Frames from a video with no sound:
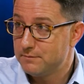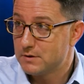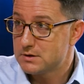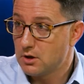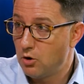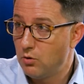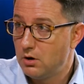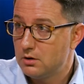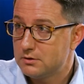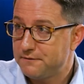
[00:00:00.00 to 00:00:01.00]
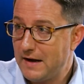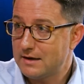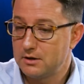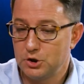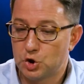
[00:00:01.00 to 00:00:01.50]
So the fact
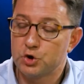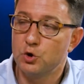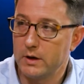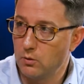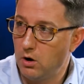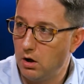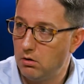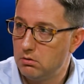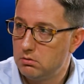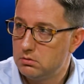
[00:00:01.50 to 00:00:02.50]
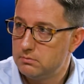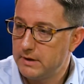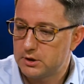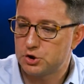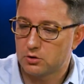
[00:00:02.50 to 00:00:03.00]
that you're doing well
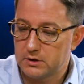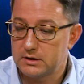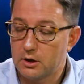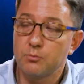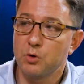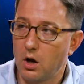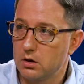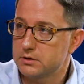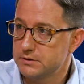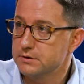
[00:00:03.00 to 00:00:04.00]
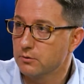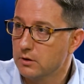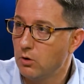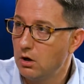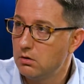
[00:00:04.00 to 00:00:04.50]
makes sure that their product is doing
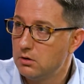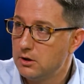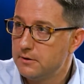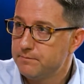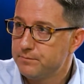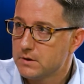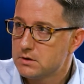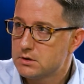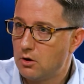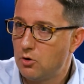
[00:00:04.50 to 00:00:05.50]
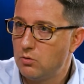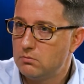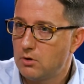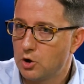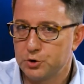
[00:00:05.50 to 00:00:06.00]
well. So
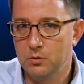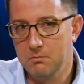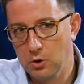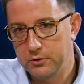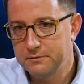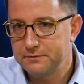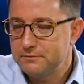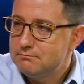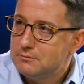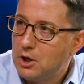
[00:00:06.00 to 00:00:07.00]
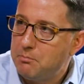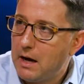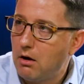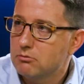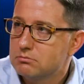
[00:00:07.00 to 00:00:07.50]
are you emotive
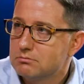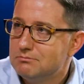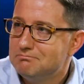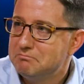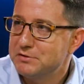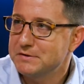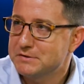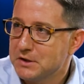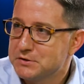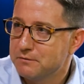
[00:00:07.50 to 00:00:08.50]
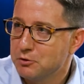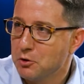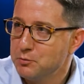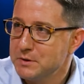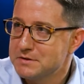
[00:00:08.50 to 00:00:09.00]
about the success of your
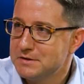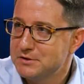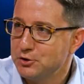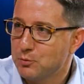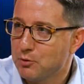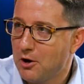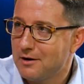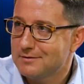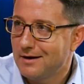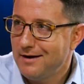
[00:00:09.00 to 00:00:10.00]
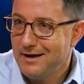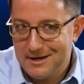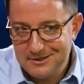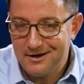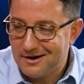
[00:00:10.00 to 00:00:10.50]
own business and your product?
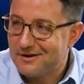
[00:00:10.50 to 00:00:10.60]
Heck yeah.